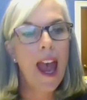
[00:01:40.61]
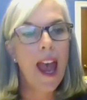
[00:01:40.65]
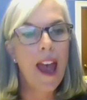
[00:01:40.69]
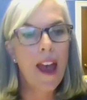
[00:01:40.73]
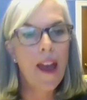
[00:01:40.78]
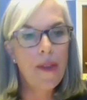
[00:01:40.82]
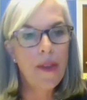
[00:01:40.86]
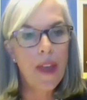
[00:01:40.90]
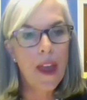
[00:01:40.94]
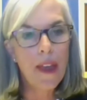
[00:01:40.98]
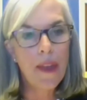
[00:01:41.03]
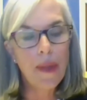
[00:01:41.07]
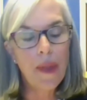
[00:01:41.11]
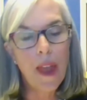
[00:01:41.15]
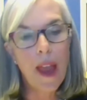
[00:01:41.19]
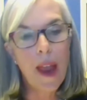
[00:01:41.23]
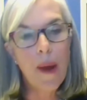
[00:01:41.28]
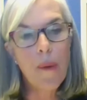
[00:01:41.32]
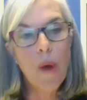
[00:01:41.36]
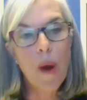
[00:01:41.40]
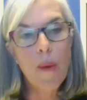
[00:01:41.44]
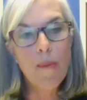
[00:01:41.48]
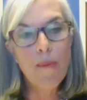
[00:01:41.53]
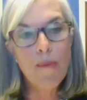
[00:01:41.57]
and that
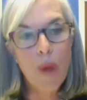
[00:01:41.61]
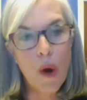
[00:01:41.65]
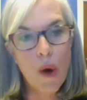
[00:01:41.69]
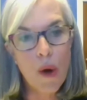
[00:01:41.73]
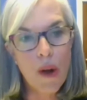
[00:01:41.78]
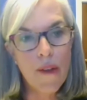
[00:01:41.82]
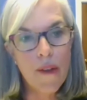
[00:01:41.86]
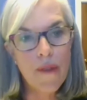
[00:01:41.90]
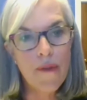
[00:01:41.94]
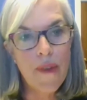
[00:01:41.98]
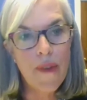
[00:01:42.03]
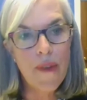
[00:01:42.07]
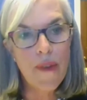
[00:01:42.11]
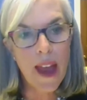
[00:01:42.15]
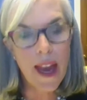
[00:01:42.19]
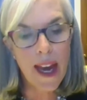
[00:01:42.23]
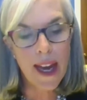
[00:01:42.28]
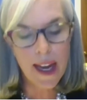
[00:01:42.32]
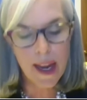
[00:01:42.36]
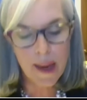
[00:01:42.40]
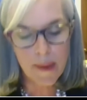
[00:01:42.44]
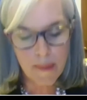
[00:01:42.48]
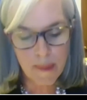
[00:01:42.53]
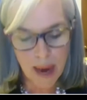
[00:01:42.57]
they were
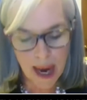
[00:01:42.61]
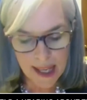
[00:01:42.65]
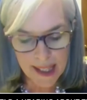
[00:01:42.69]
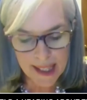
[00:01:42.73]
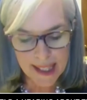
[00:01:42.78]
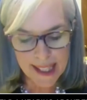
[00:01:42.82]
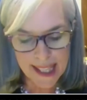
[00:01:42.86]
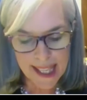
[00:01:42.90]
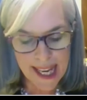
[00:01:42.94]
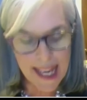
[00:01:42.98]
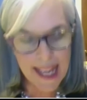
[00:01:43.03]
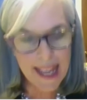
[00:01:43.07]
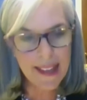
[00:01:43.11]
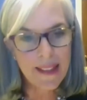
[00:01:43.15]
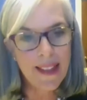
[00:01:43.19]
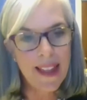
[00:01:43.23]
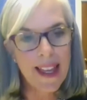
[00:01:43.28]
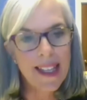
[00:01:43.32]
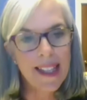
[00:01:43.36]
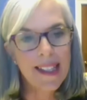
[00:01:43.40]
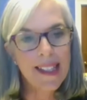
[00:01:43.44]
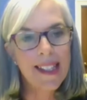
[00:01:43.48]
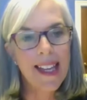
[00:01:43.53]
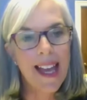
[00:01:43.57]
motivated by seeing
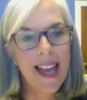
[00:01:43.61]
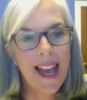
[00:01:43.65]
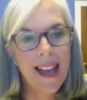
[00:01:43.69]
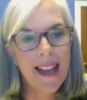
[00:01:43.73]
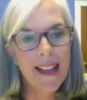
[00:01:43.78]
this